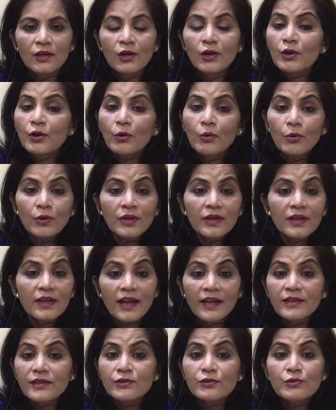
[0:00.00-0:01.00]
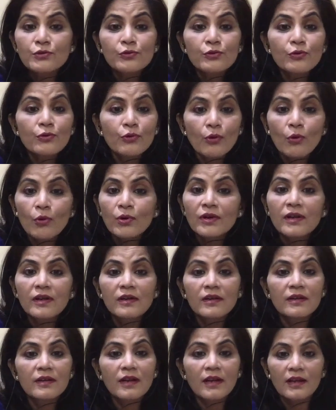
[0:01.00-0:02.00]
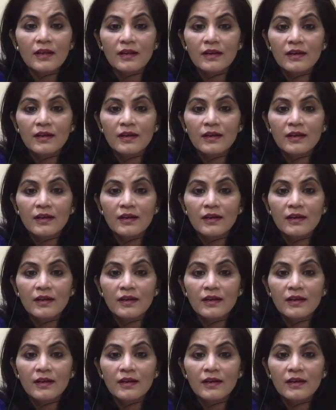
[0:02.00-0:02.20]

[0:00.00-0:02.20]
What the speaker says: Don't get into rote learning,